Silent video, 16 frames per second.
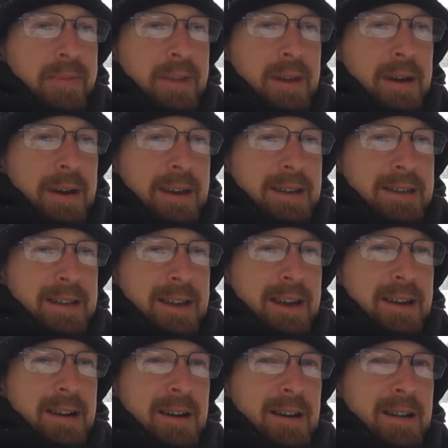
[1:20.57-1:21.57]
I hate
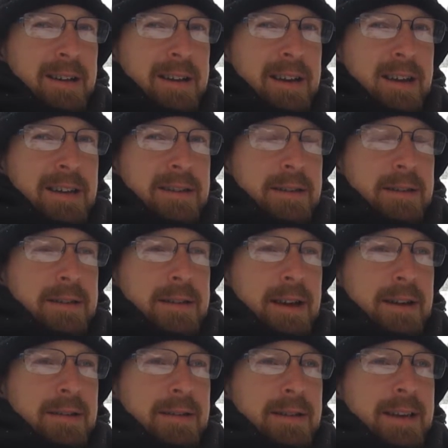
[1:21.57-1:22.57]
saying holiday because it
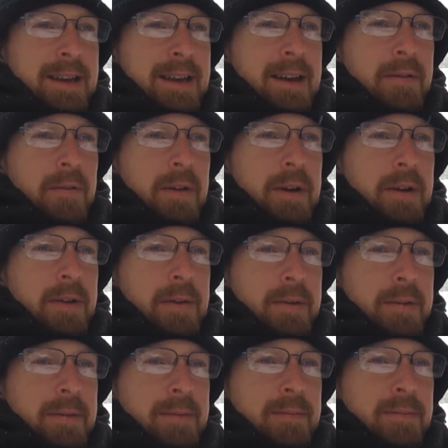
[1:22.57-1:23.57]
sounds like every other,
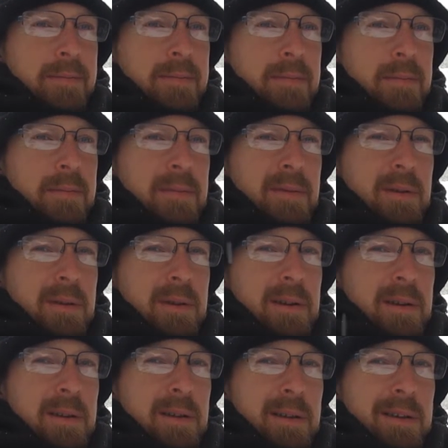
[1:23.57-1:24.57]

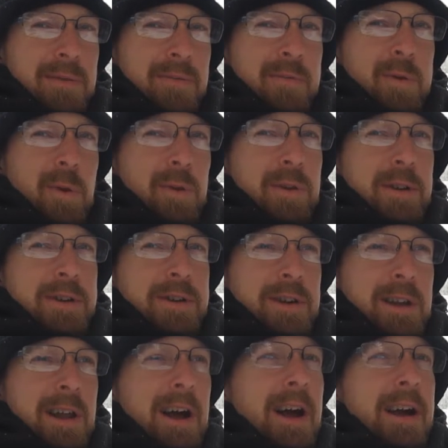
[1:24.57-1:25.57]
like 4th of
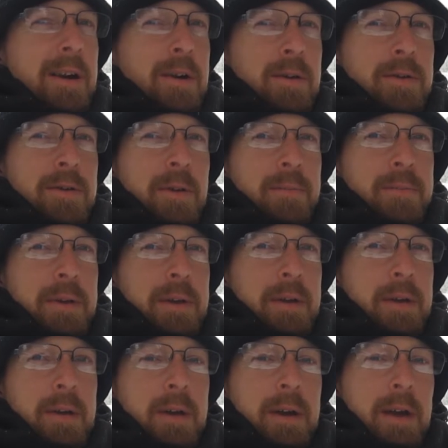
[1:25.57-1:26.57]
July or something,
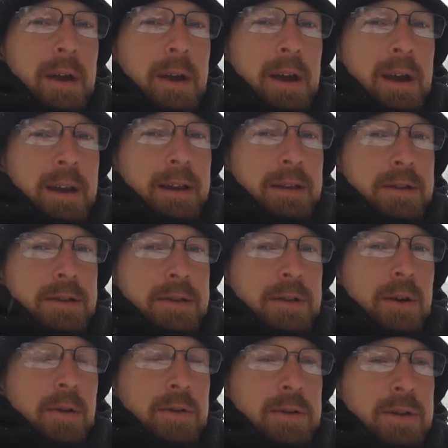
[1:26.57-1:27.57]
and it's
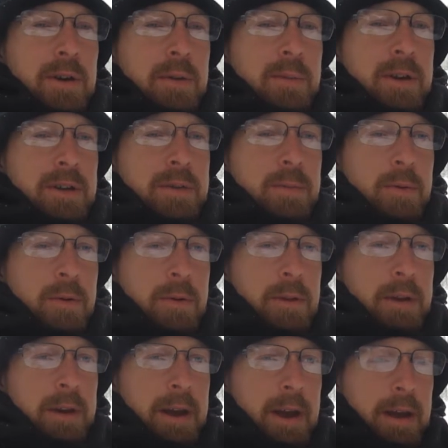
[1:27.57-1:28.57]
so much more
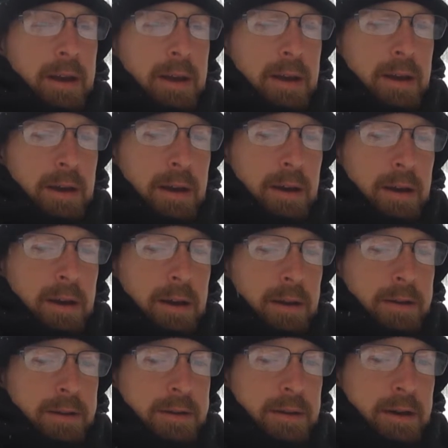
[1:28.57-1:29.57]
than that.
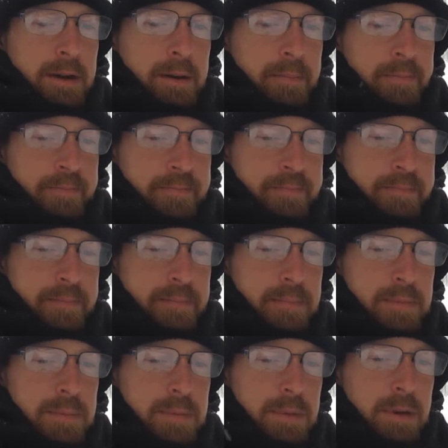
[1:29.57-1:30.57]
It's
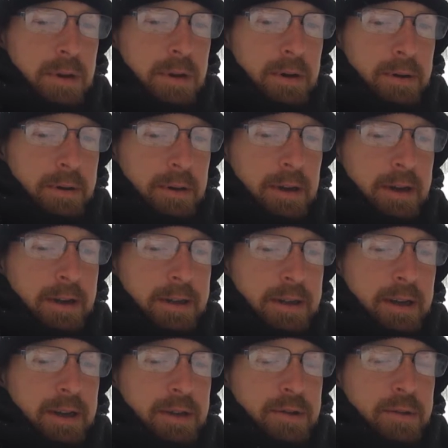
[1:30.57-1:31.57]
you know, like I
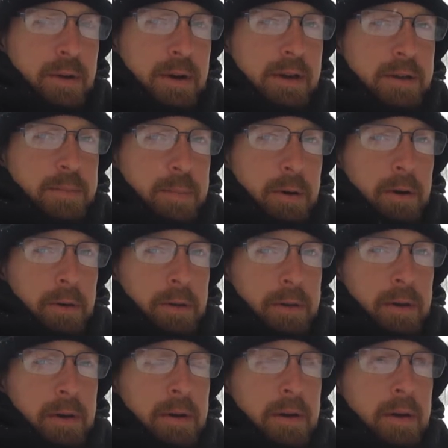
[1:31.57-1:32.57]
said, it's Christ's
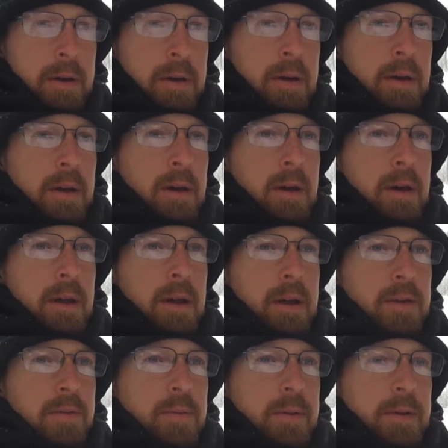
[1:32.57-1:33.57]
birth.
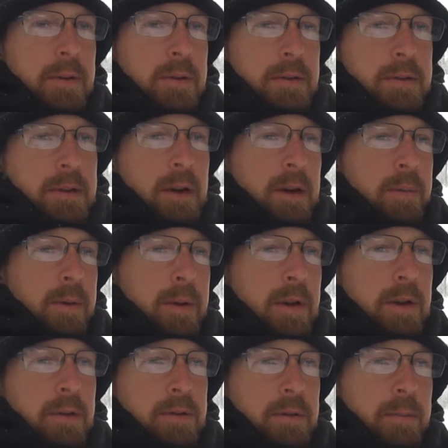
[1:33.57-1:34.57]
That's what this time of
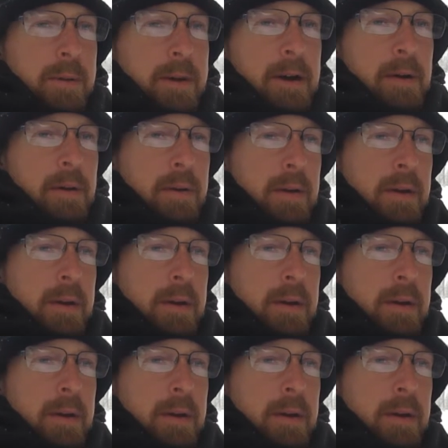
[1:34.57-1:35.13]
year is about.